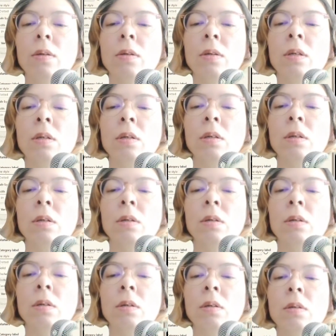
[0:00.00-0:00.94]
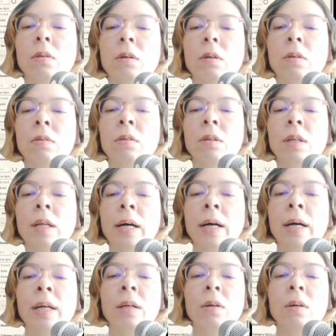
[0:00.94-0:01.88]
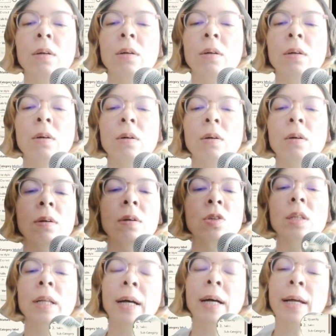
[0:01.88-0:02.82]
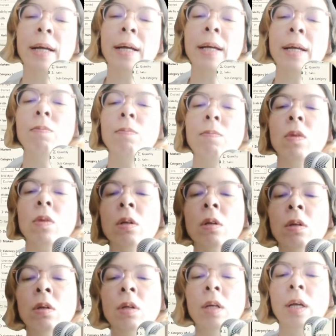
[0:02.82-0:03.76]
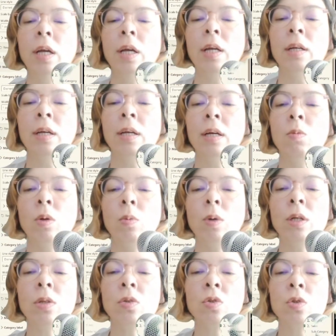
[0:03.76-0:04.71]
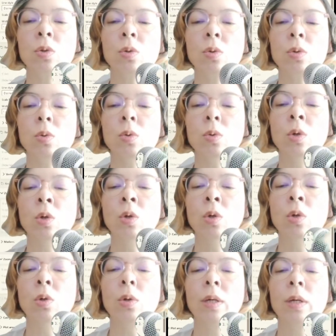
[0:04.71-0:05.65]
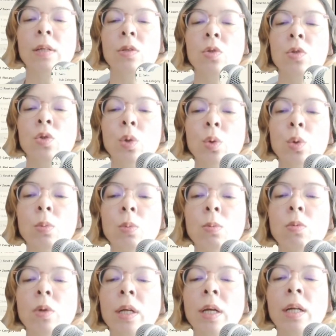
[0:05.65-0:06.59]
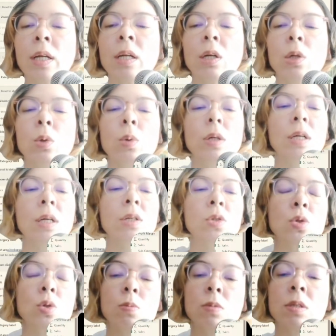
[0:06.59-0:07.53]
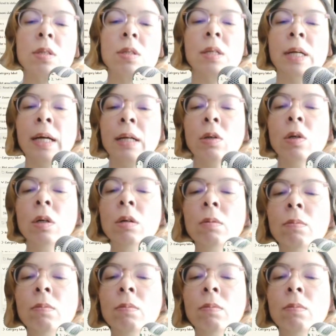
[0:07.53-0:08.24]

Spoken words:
a dotted line or dashed line. And then we want to look at zoom, we can include a zoom slider.